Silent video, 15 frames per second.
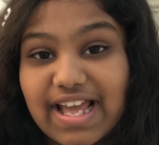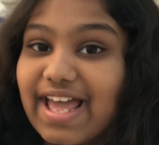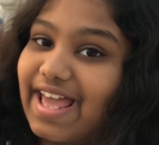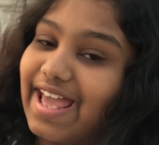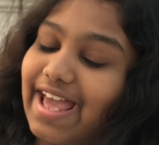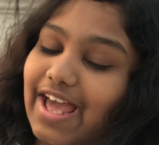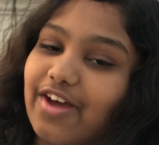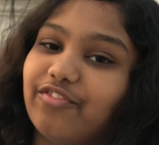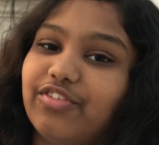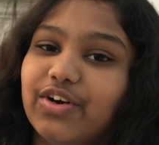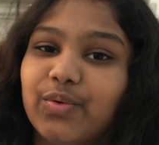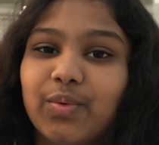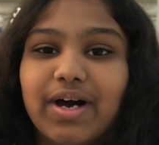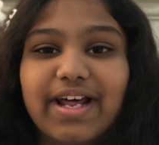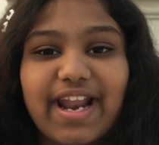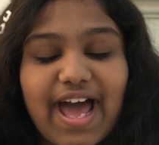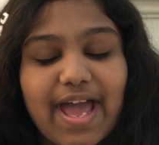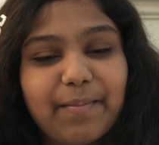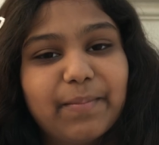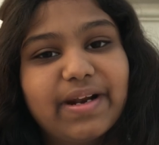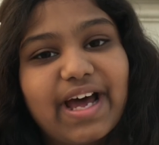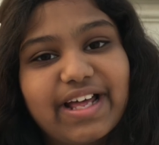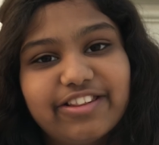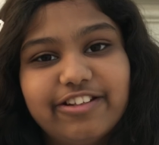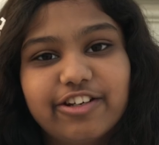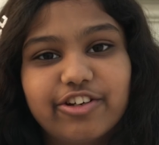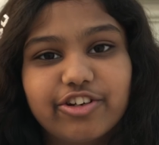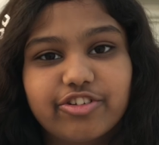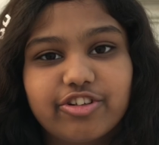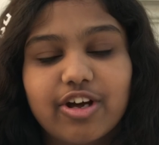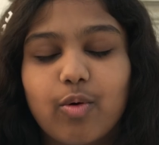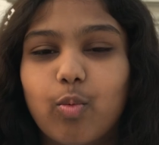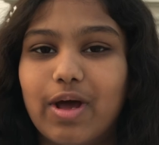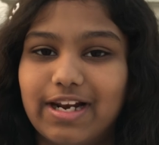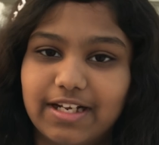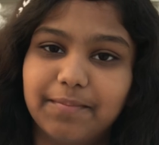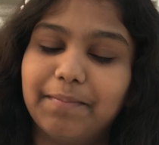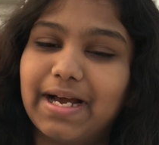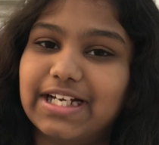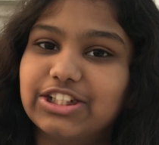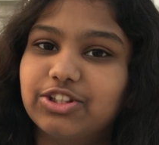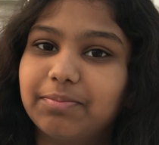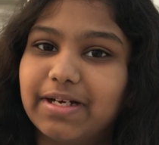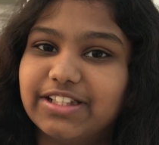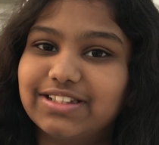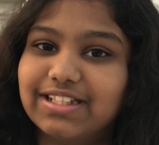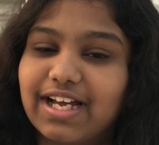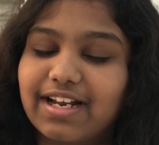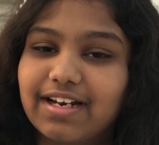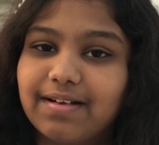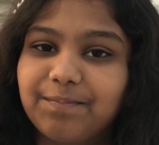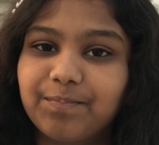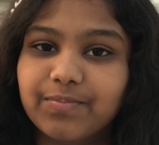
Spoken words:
Hey everyone, I am Raji Krishna. Welcome back to my channel.